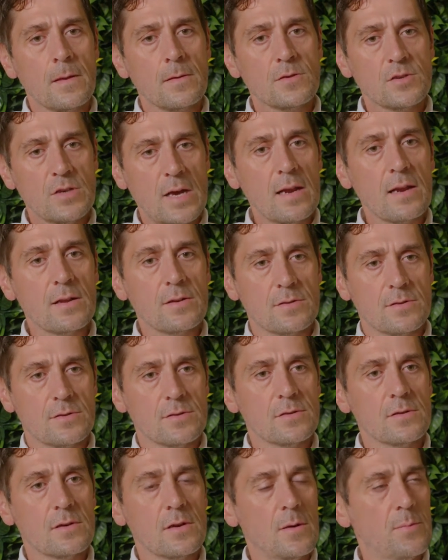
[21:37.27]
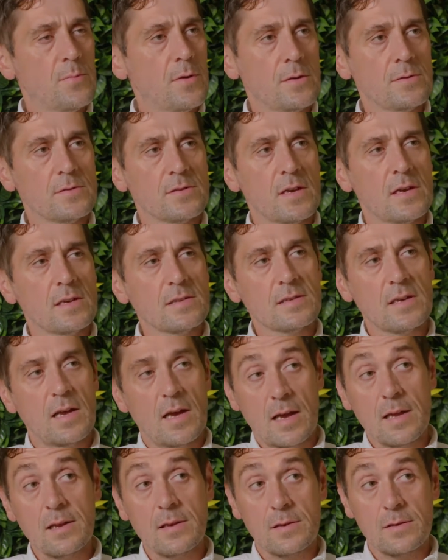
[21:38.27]
challenge a process
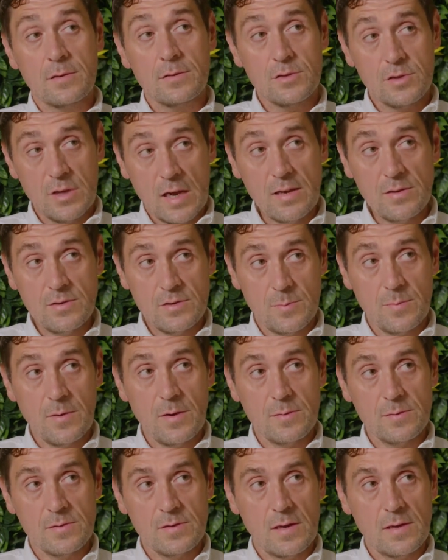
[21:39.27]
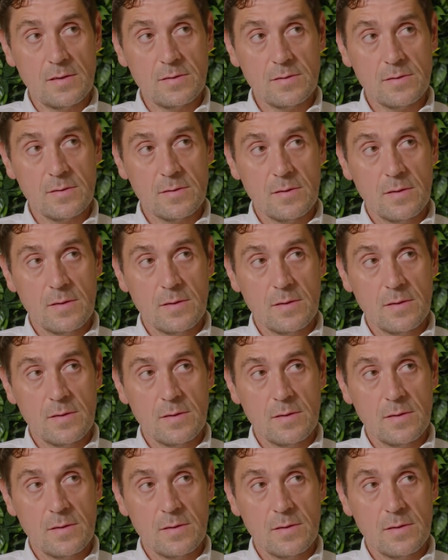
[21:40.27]
and change a process?